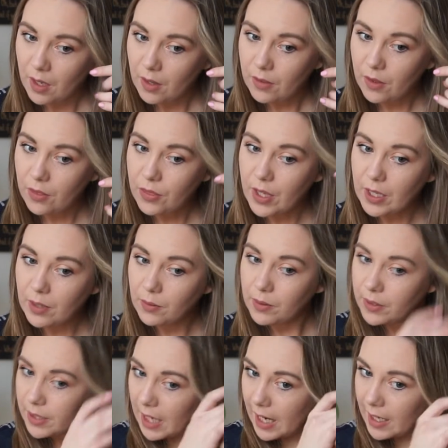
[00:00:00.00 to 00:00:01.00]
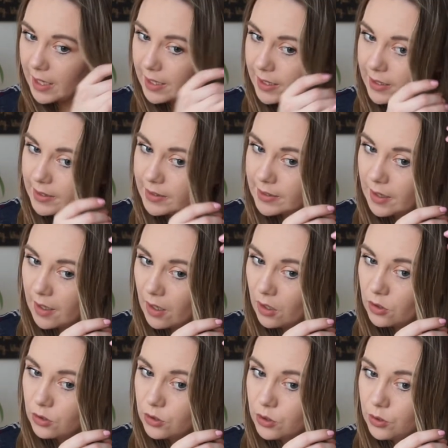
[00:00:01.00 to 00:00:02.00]
The thing with that is
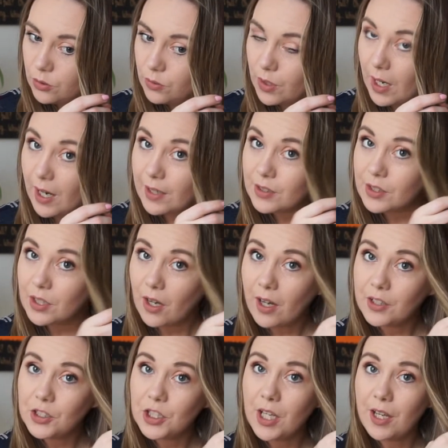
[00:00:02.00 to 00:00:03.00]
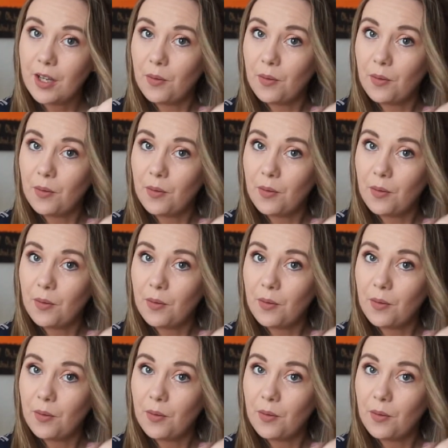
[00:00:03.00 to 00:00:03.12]
do not touch it.